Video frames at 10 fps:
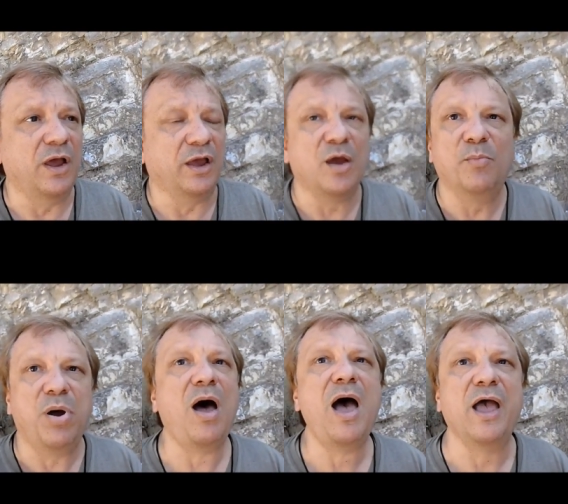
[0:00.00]
uh,
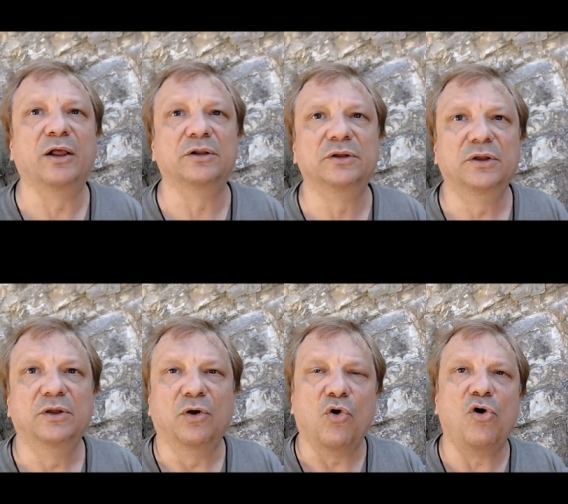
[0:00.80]
compile
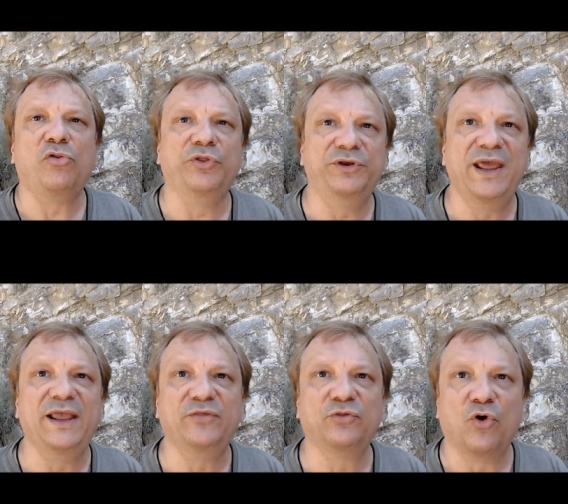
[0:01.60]
all the
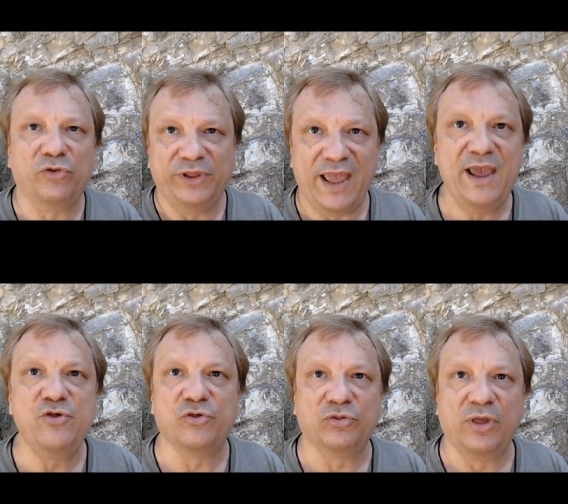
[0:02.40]
dates, all the
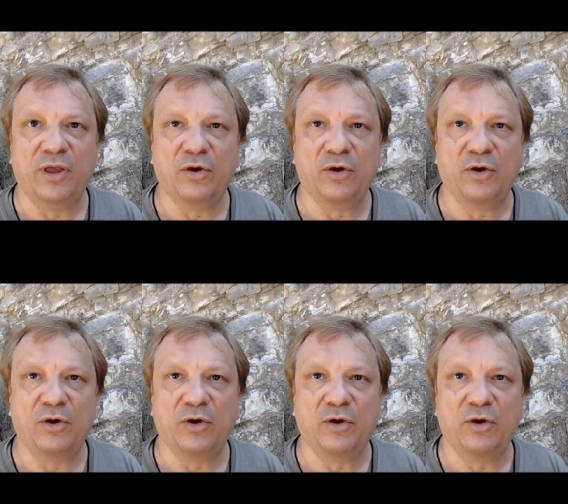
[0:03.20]
ages,